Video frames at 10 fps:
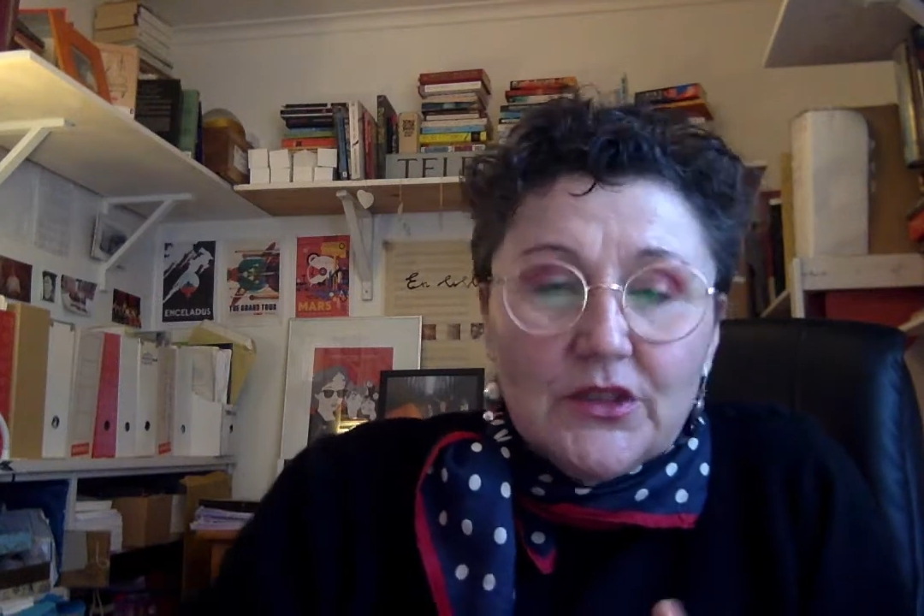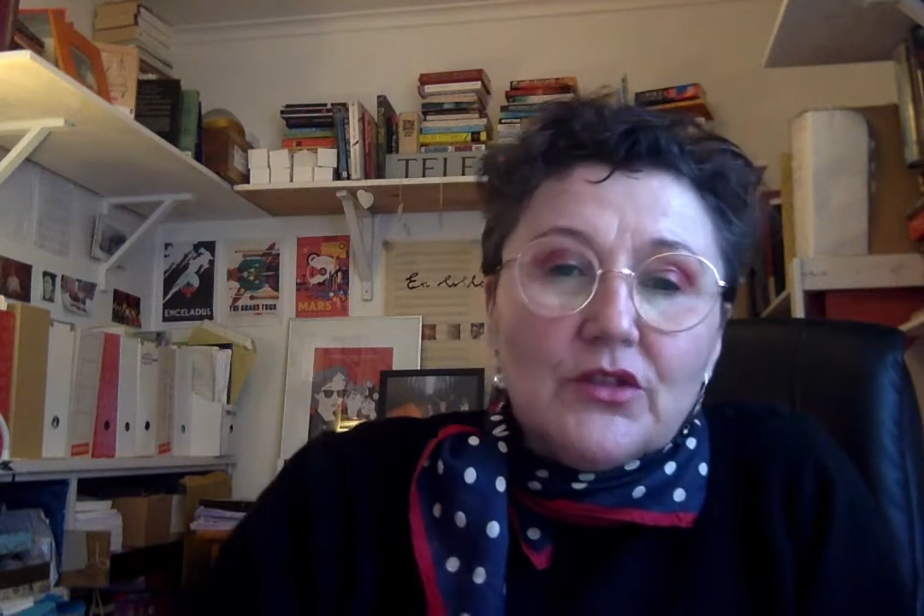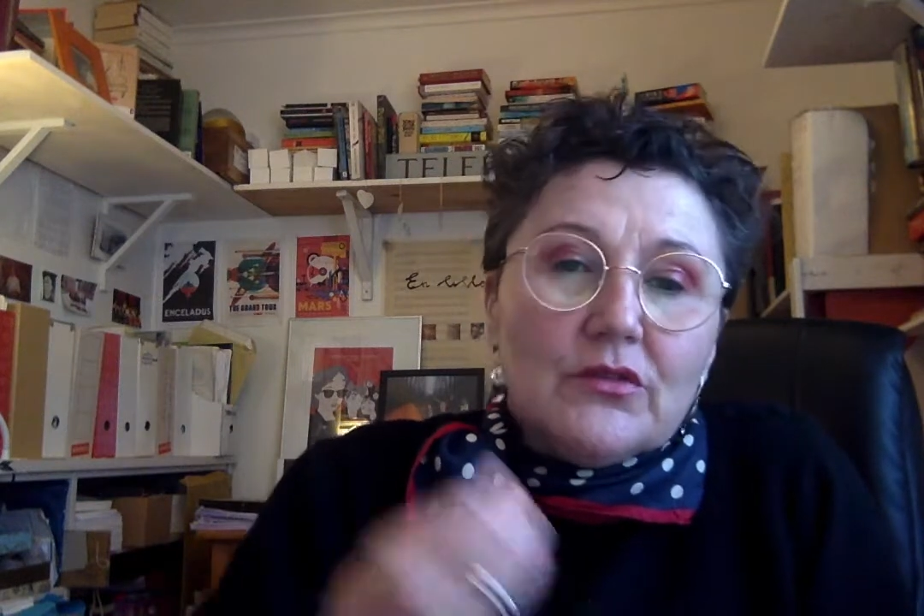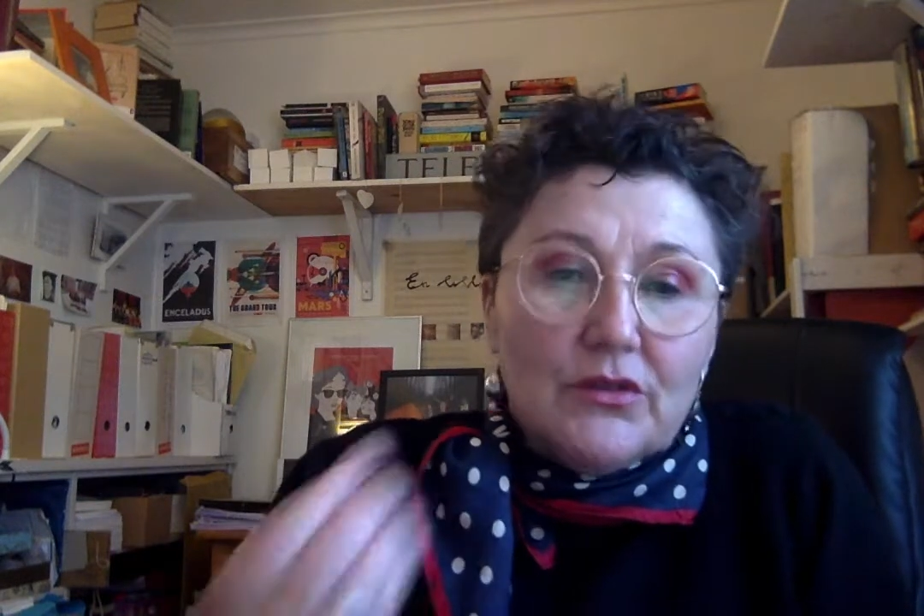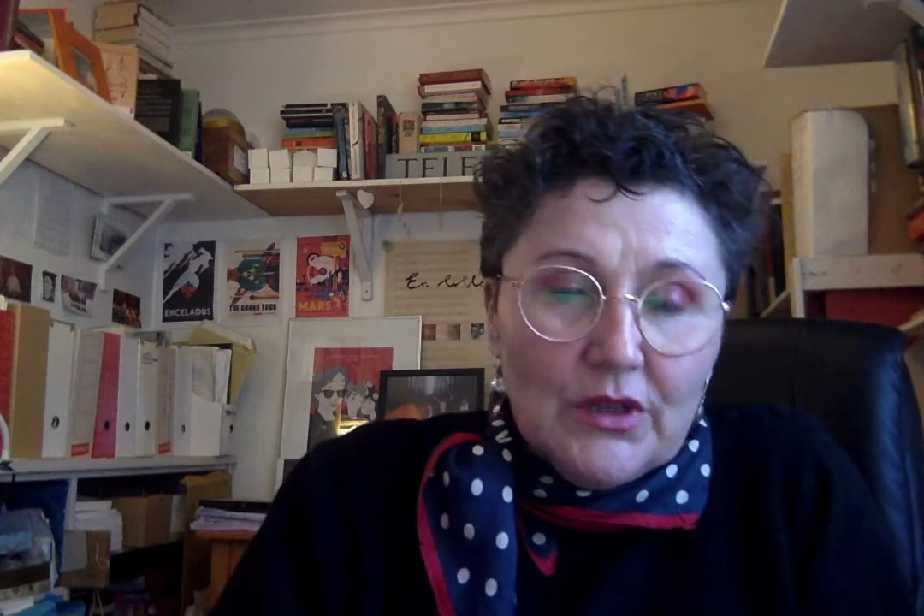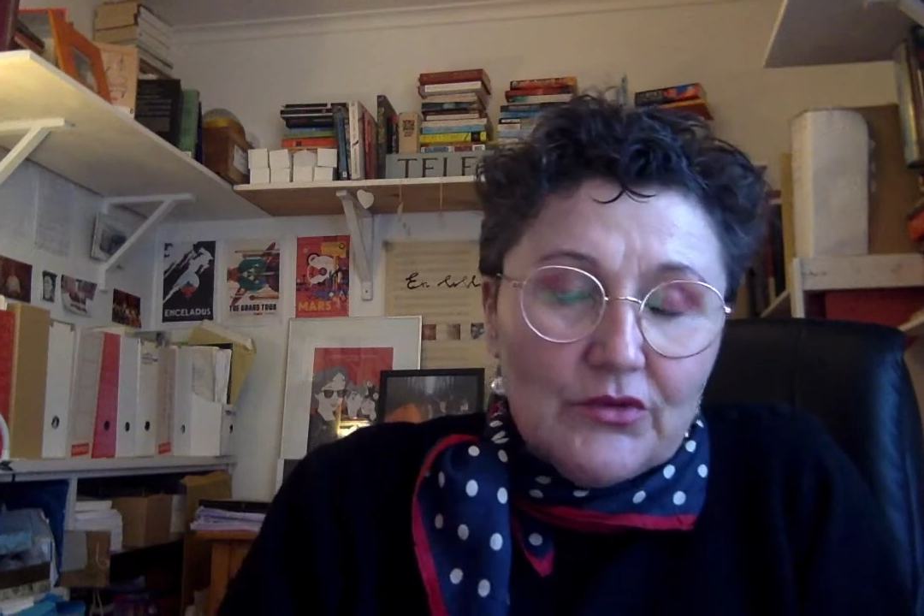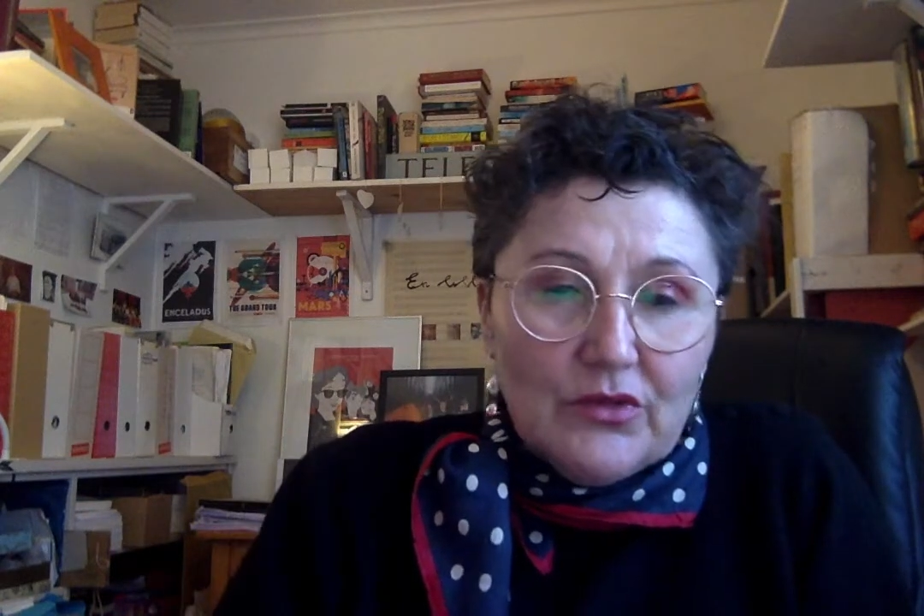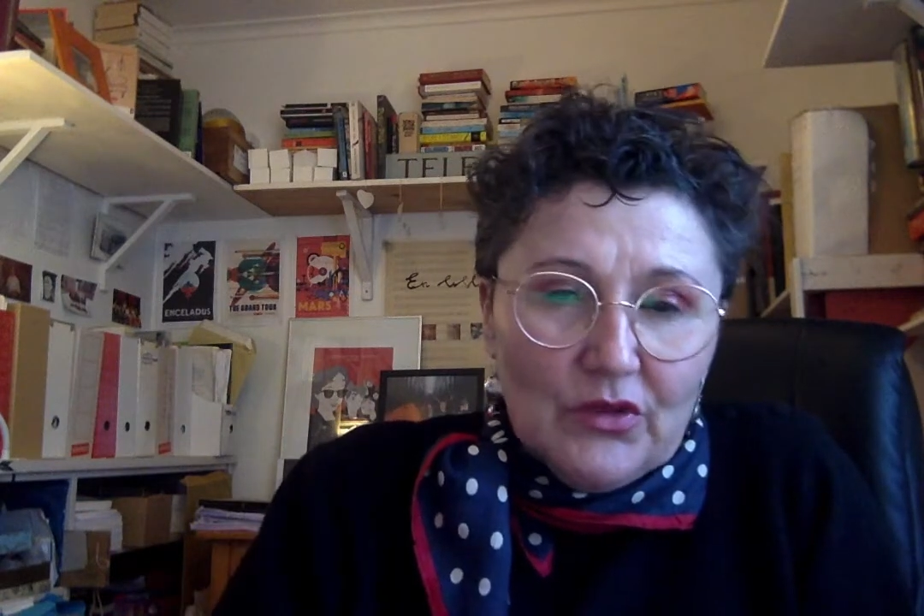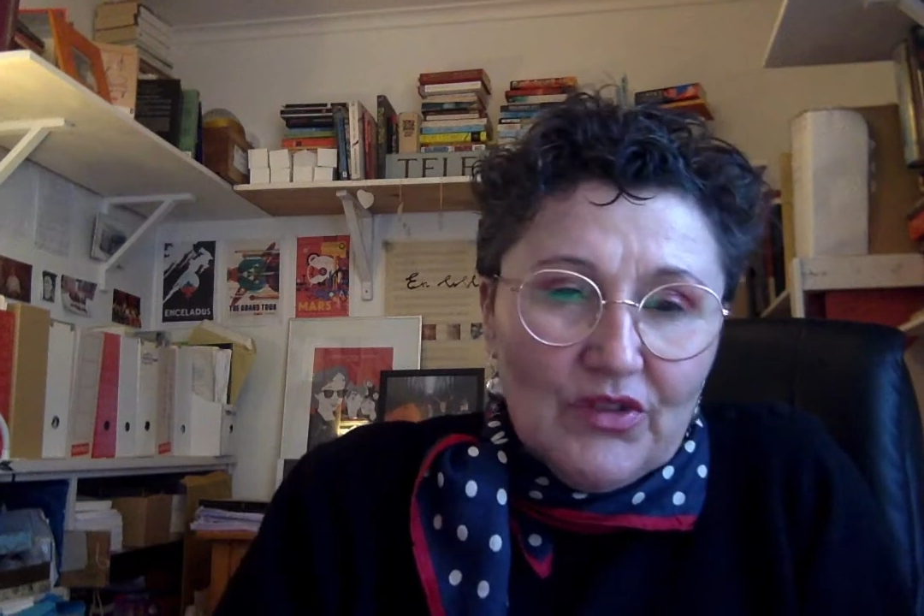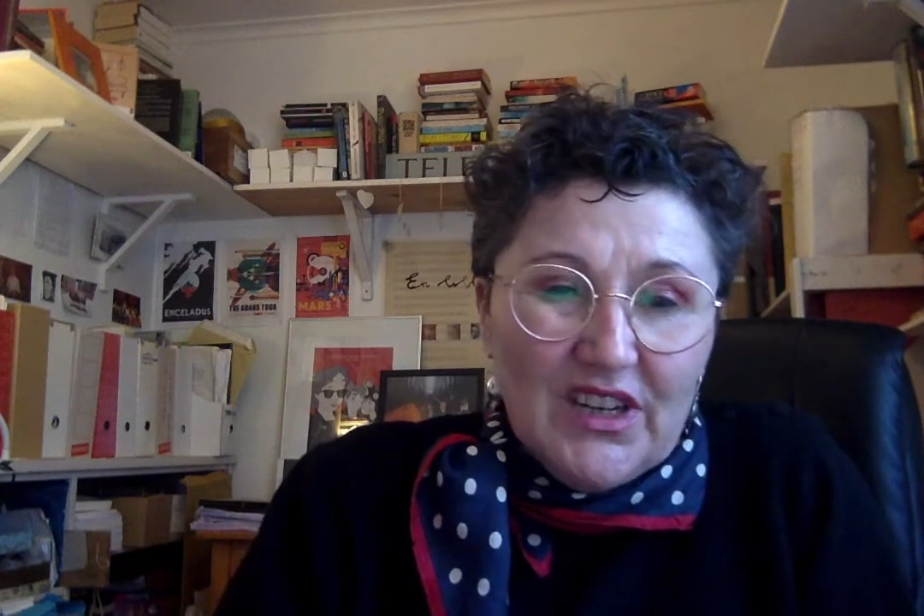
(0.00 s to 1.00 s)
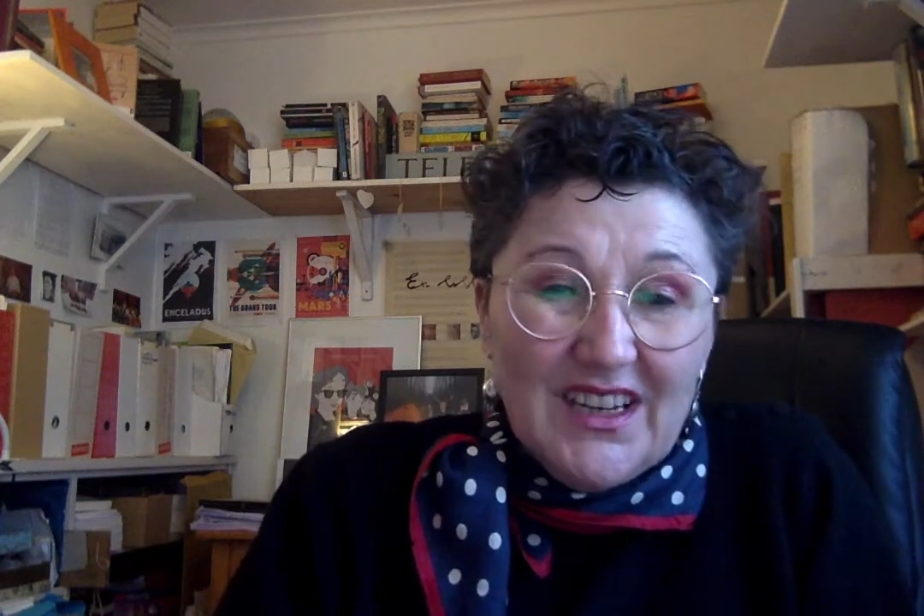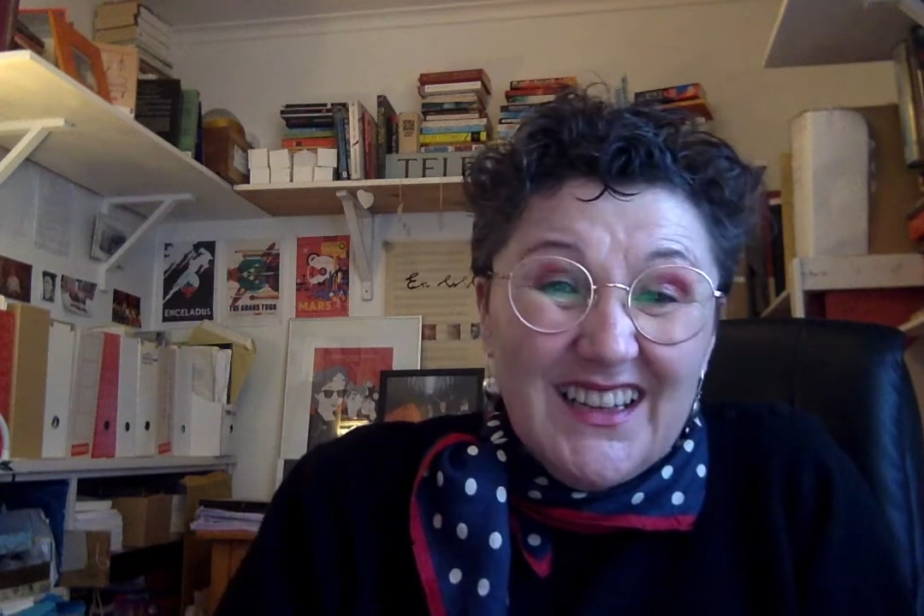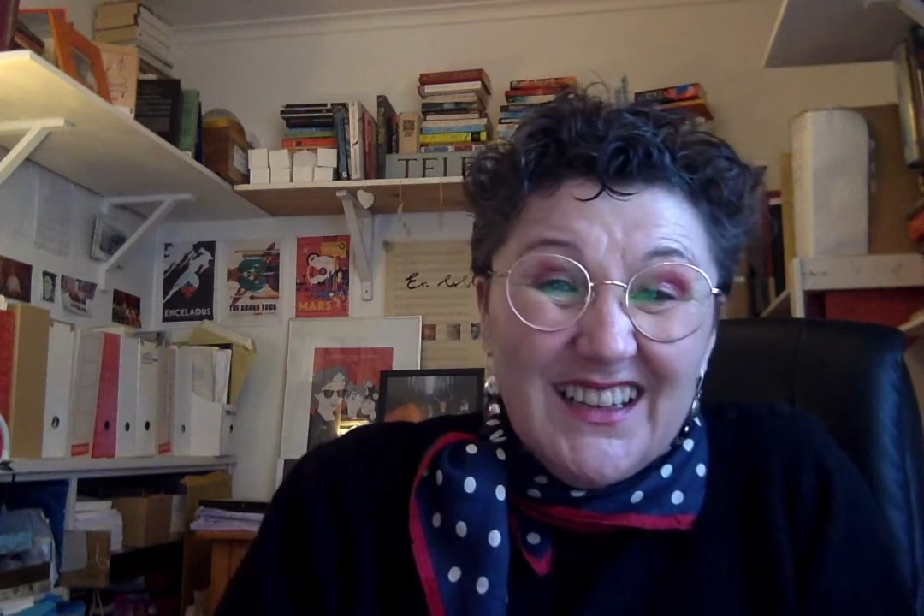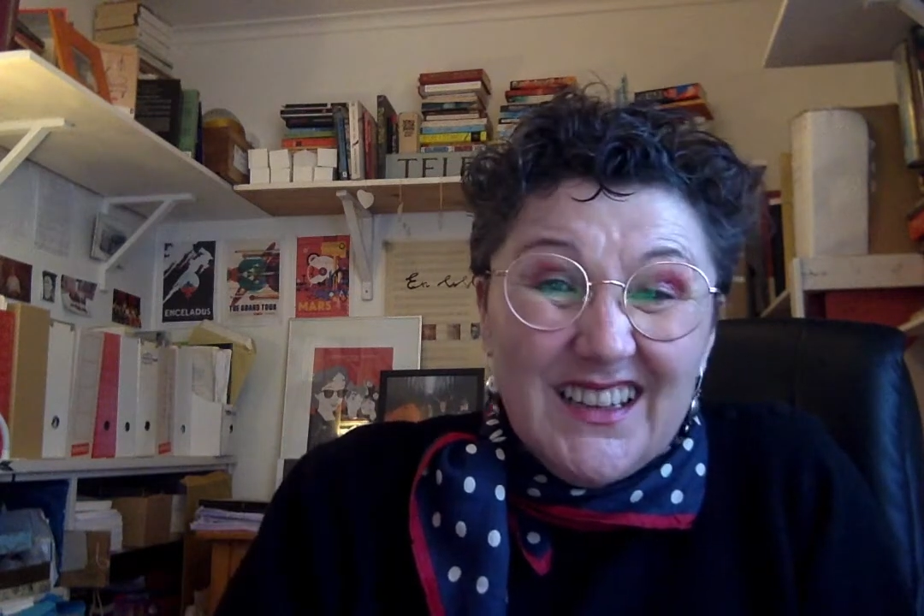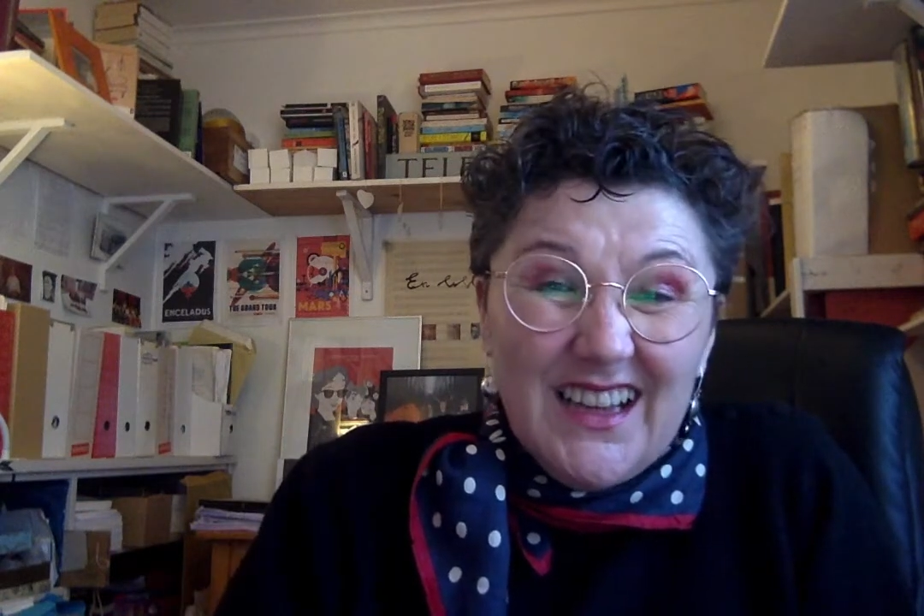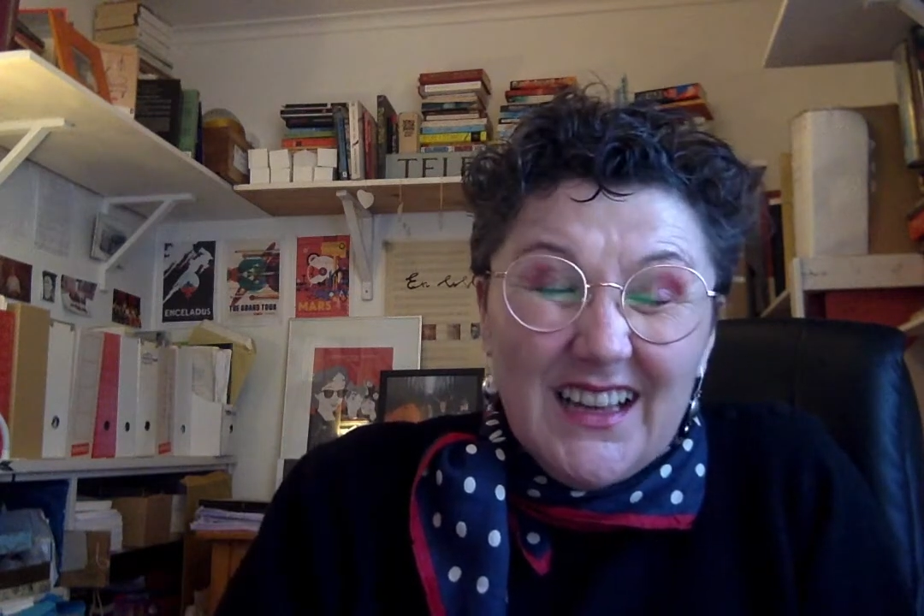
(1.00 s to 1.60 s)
who are running